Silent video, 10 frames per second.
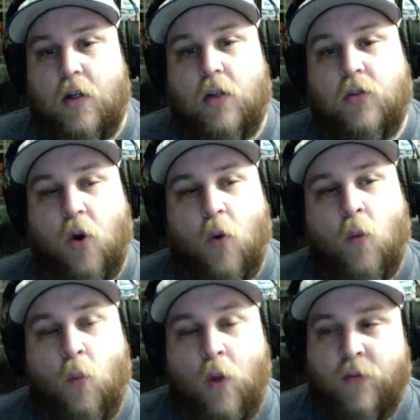
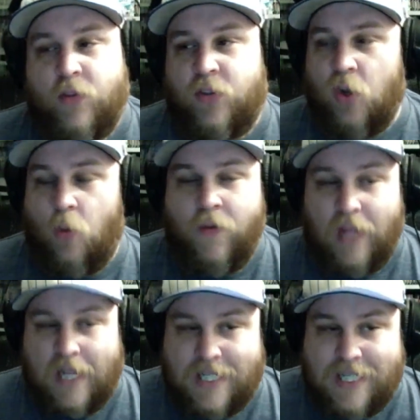So we've
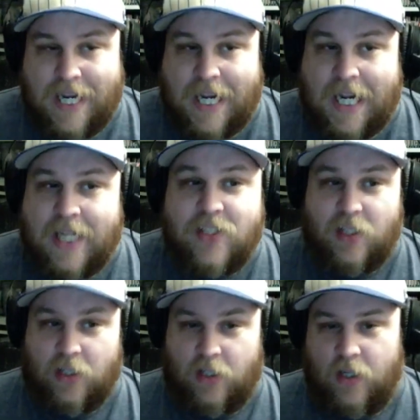it's
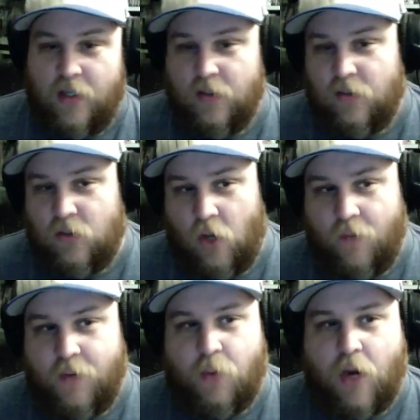instantly
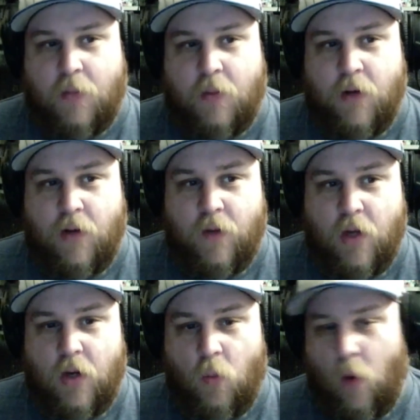solved the problem of
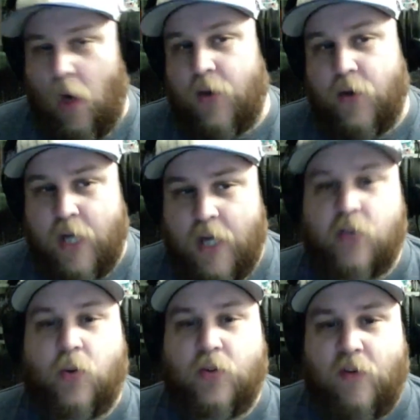why aren't there
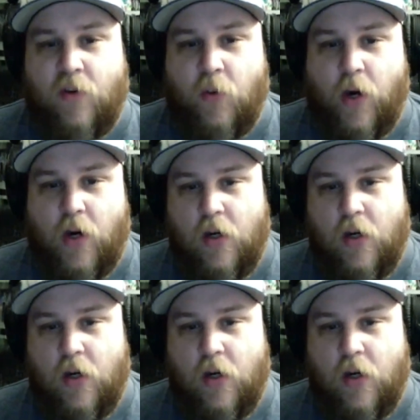dinosaurs everywhere?